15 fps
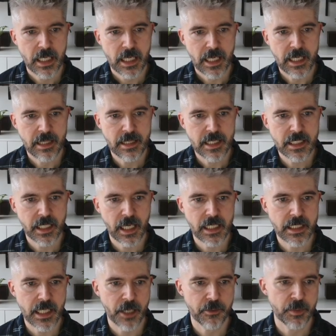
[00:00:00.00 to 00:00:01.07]
In this
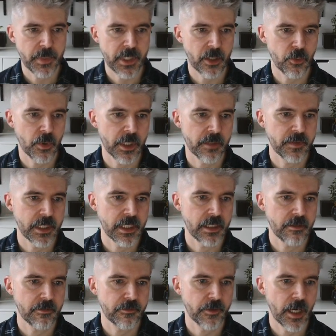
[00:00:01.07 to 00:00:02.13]
case, I would pick one of the
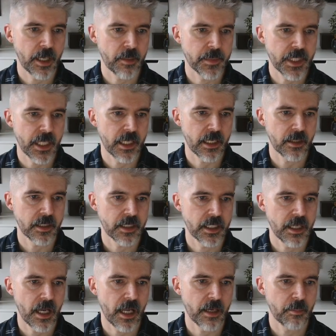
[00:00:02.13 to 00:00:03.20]
frames that are
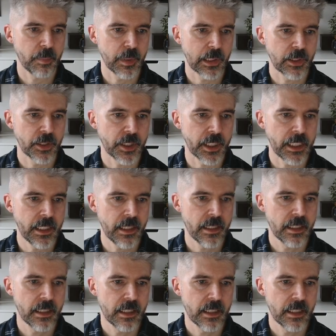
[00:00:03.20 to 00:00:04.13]
not blurry.